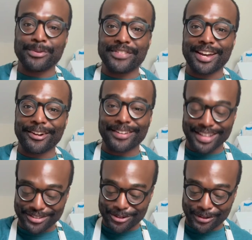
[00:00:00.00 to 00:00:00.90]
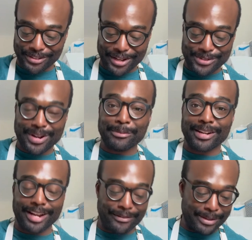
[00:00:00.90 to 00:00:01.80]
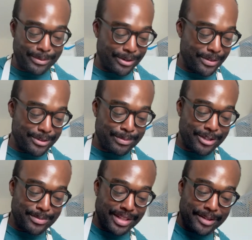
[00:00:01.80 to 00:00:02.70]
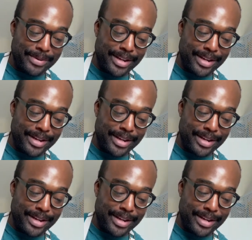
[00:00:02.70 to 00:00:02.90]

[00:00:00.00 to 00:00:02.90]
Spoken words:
we've got our galette dough rolled out, so now I'm going to carefully put it on this parchment lined